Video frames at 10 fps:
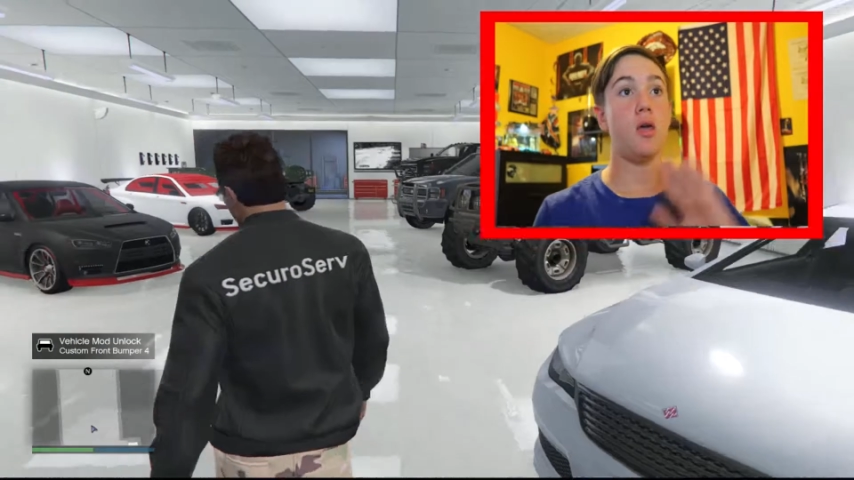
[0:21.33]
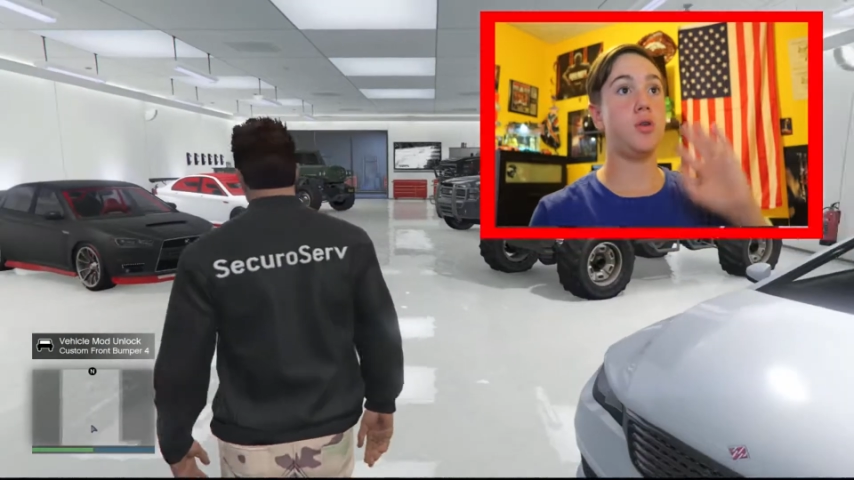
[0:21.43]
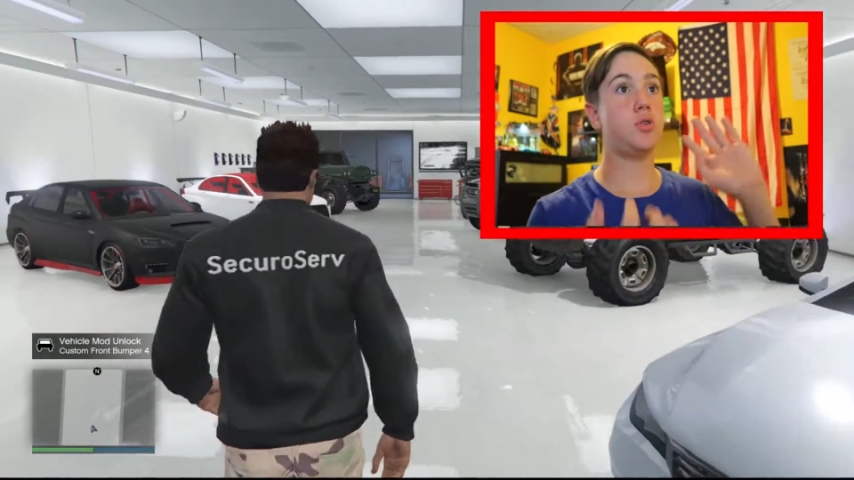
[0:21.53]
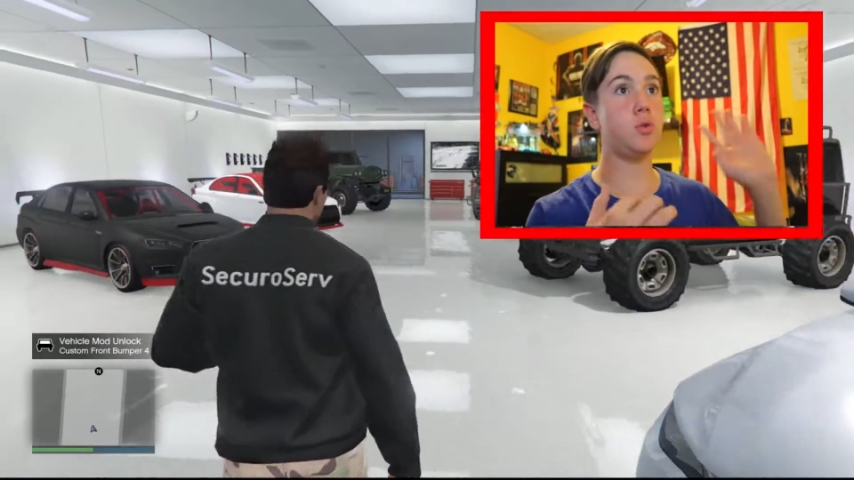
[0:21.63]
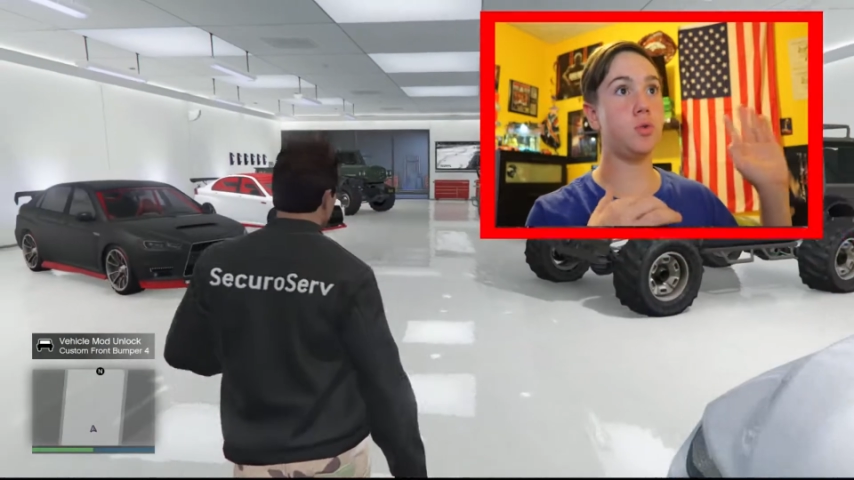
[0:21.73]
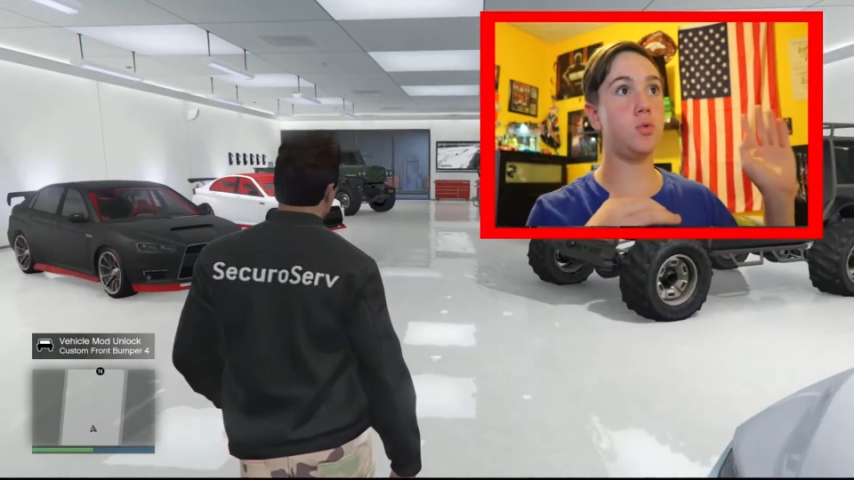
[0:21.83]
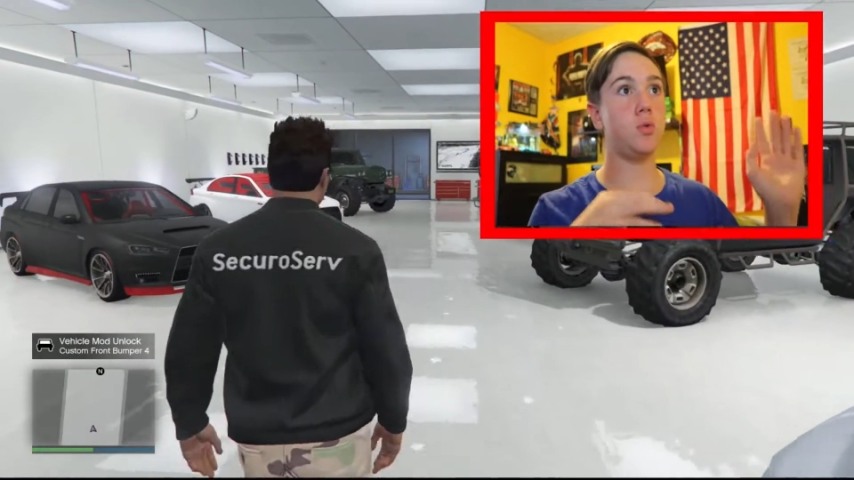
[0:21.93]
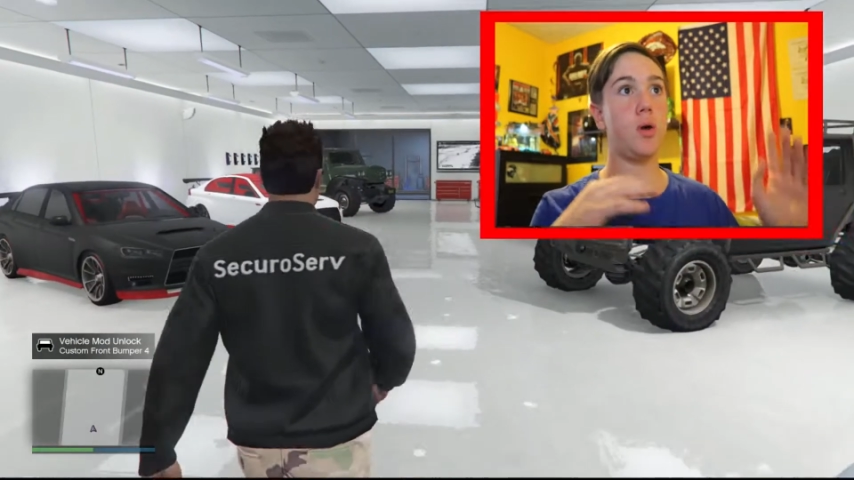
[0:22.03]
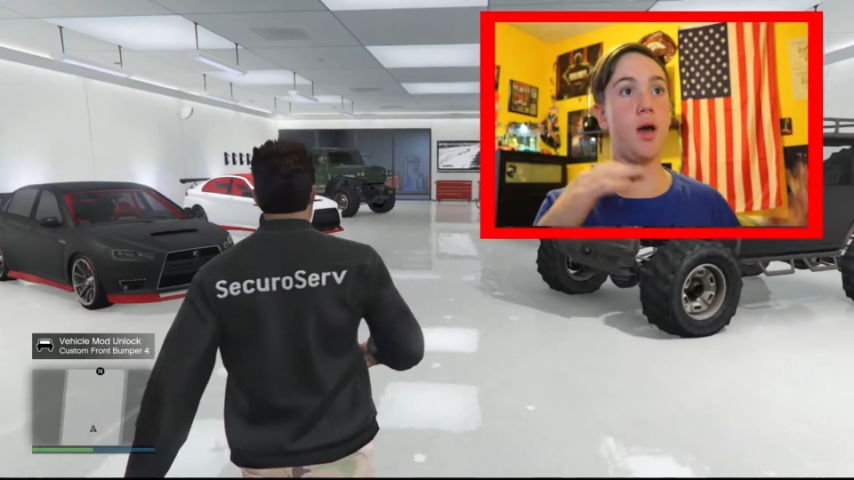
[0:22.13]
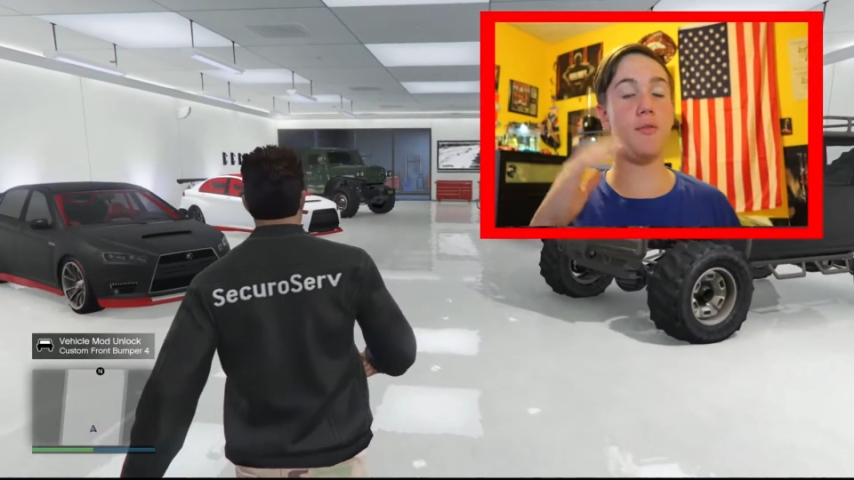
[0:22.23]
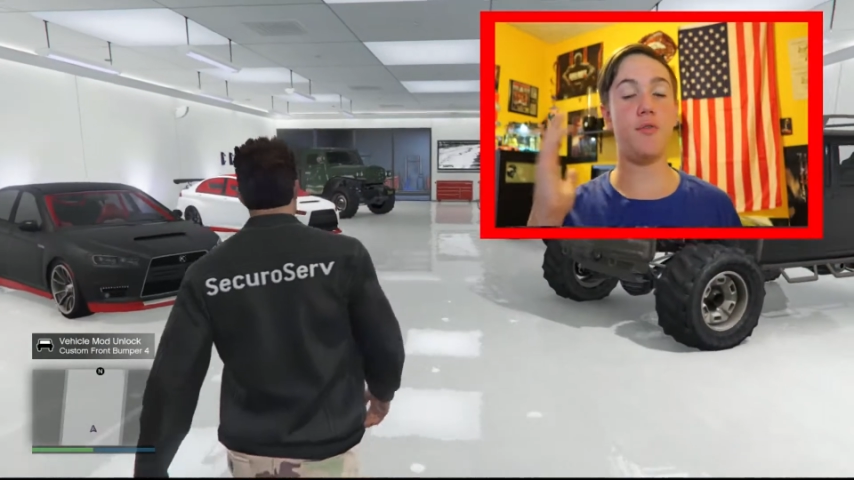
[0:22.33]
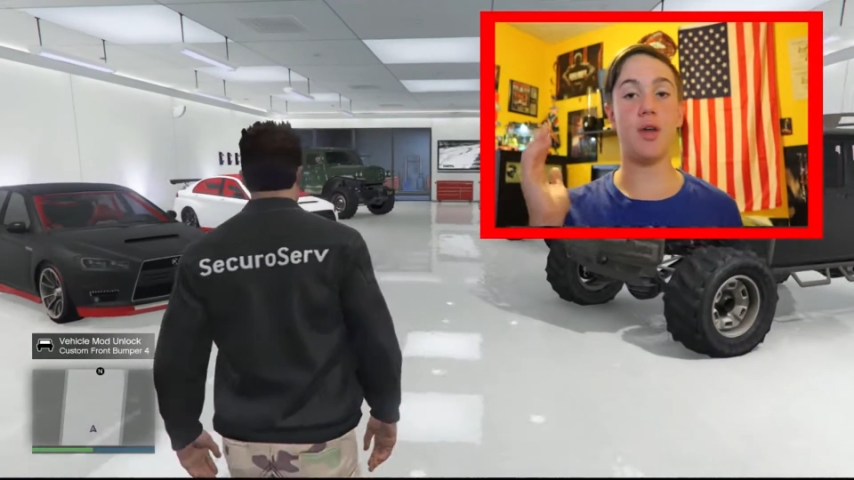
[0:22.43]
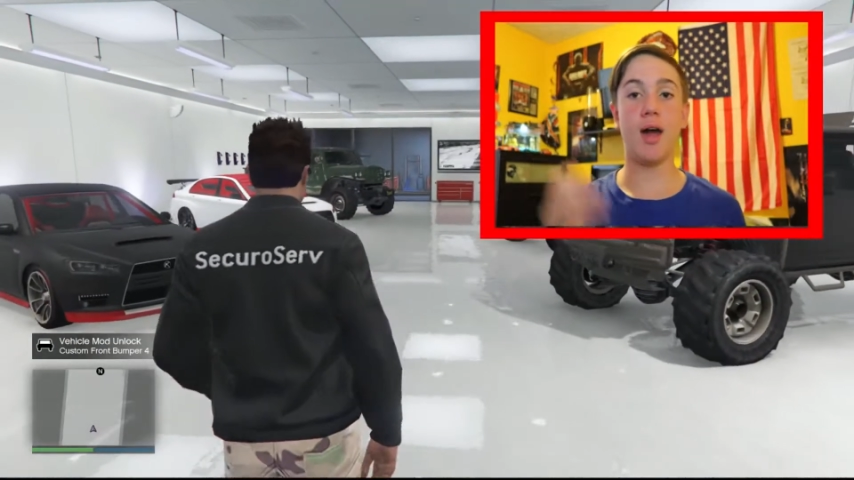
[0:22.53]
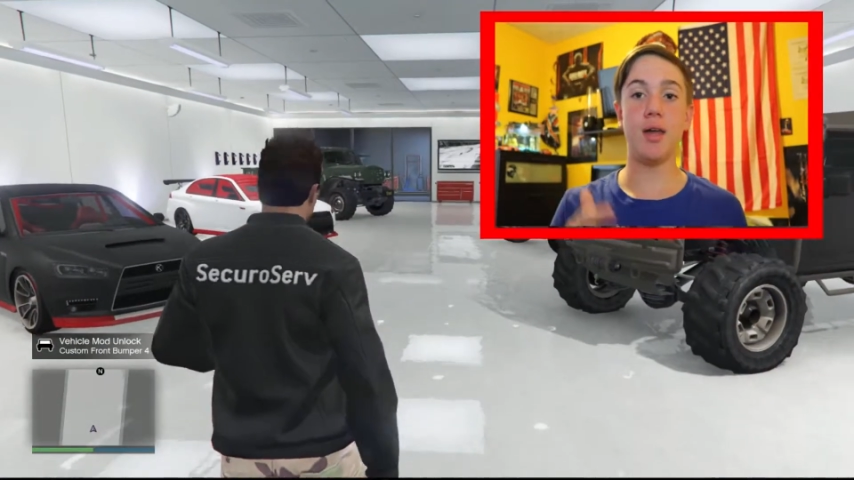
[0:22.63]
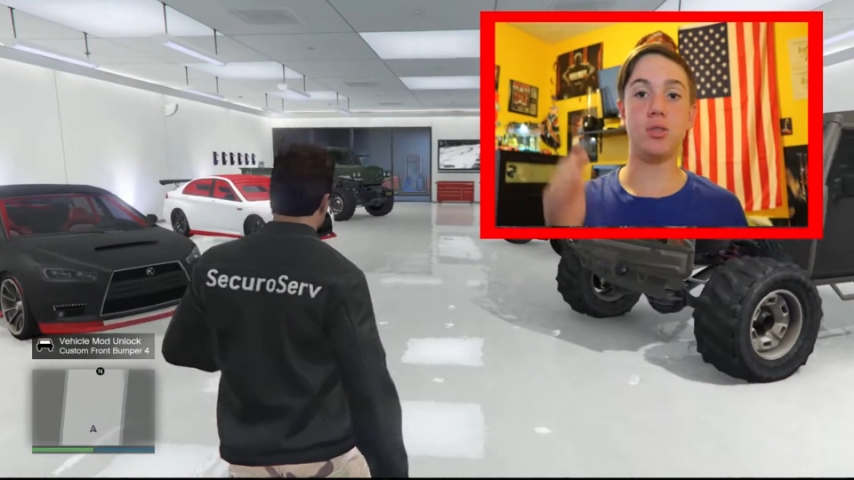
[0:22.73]
So, I
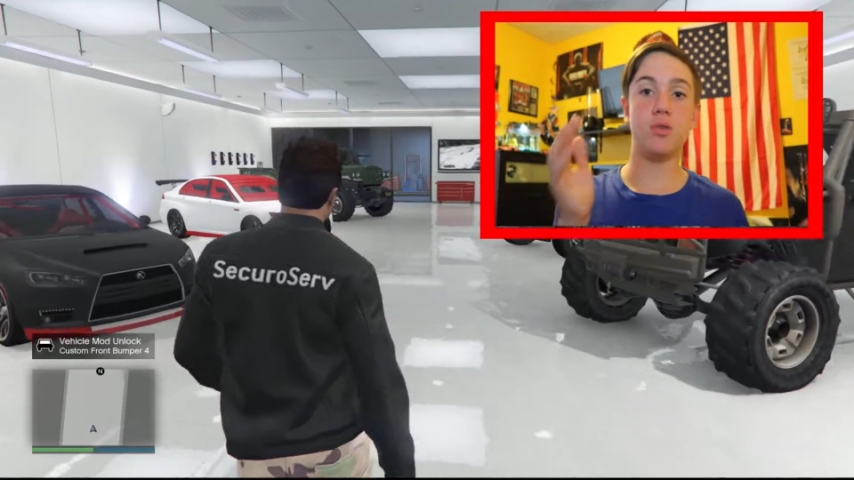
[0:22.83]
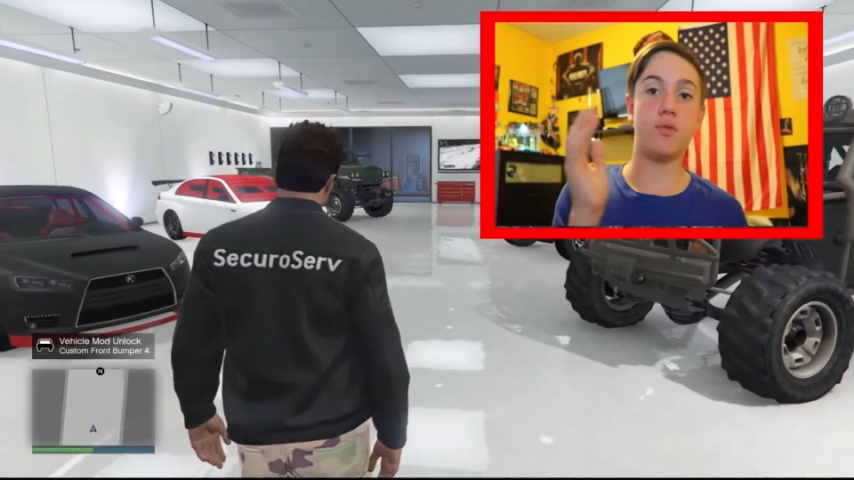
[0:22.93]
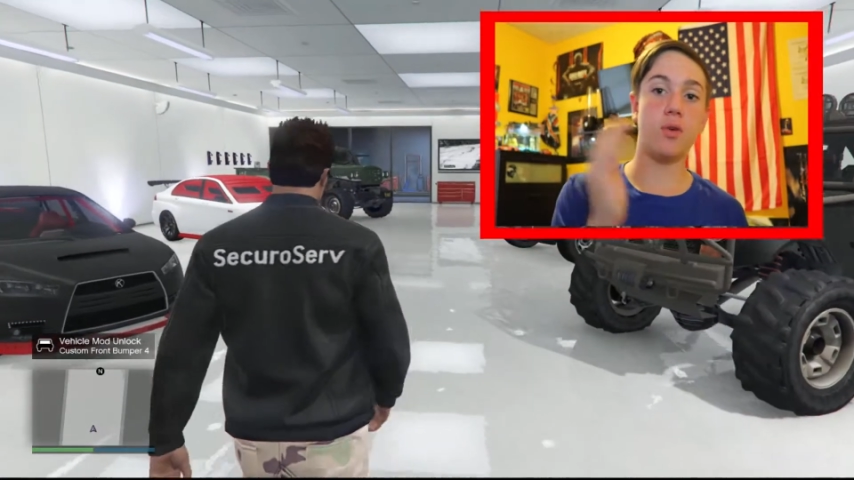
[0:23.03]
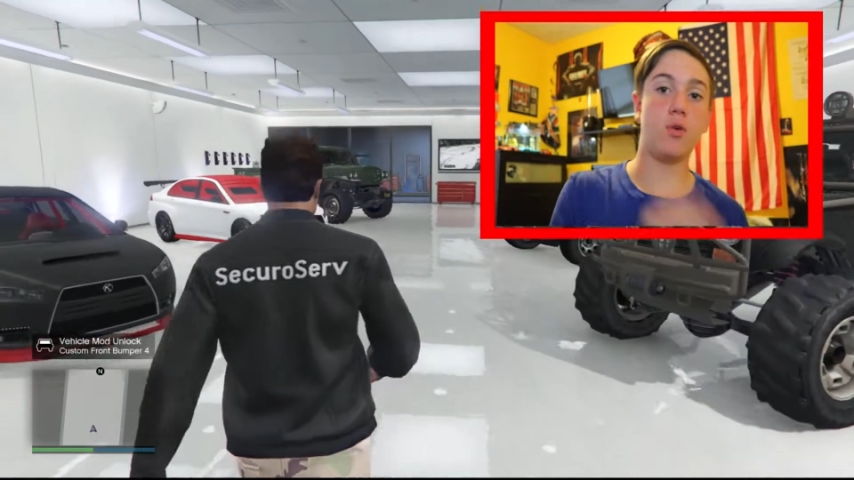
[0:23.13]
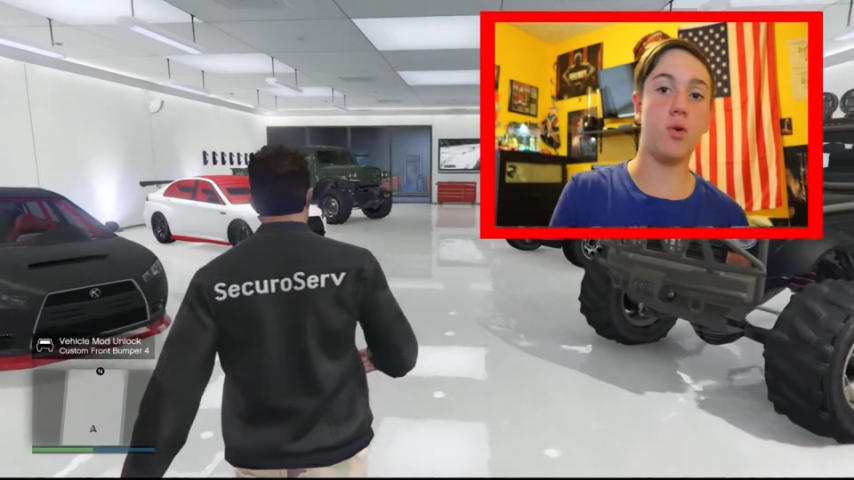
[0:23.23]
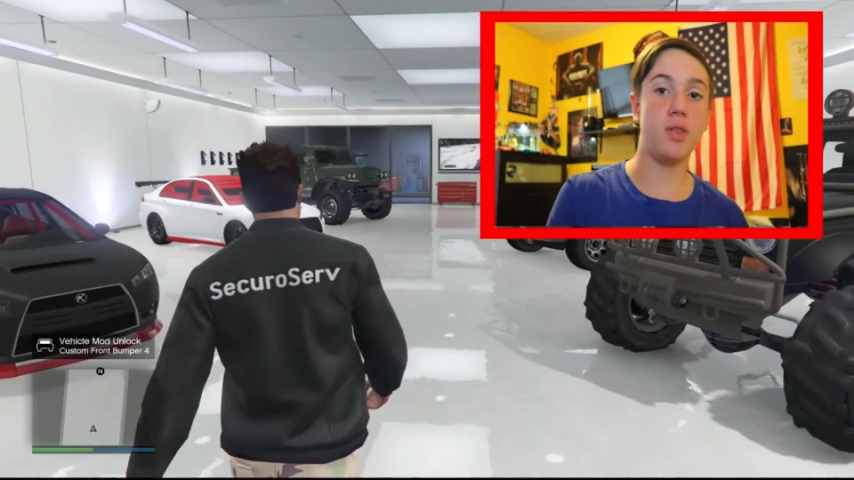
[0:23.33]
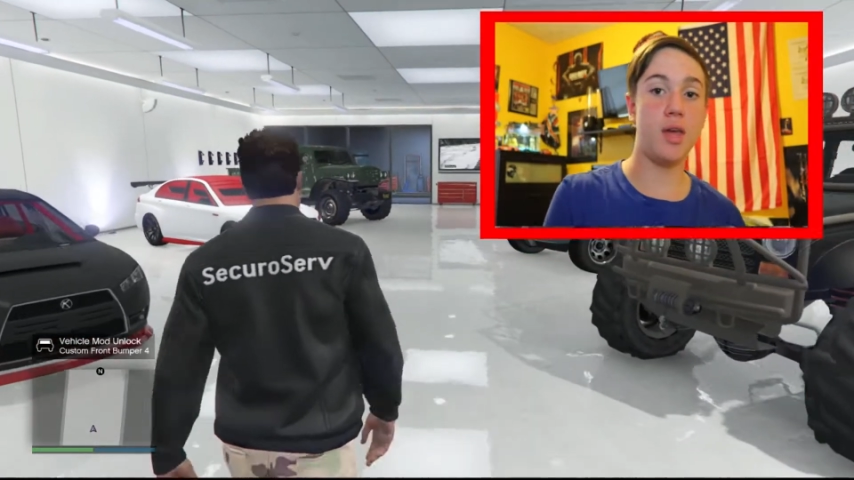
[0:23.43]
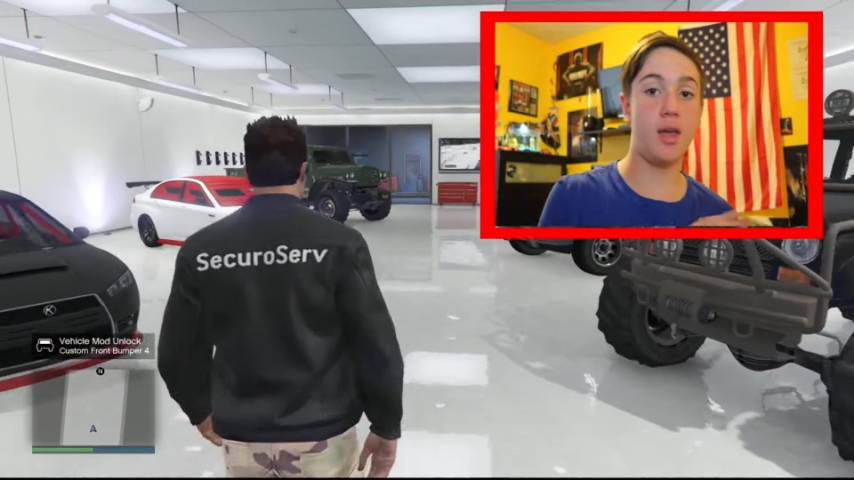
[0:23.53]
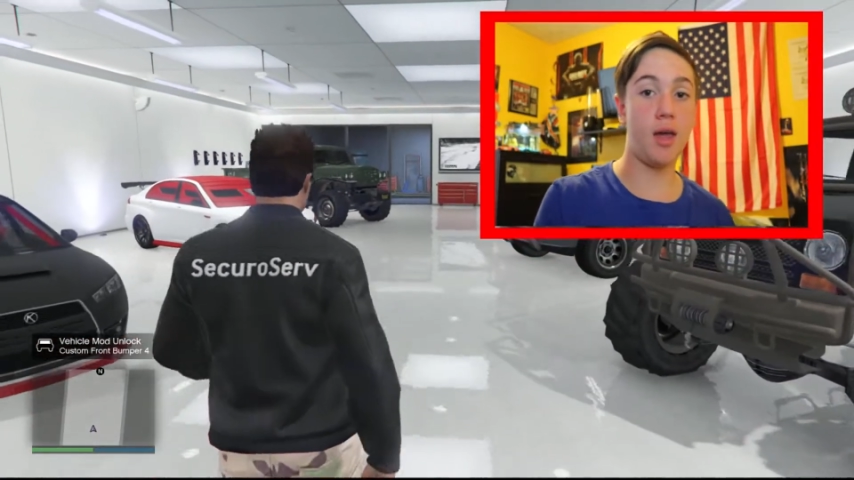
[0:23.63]
forgot to record the...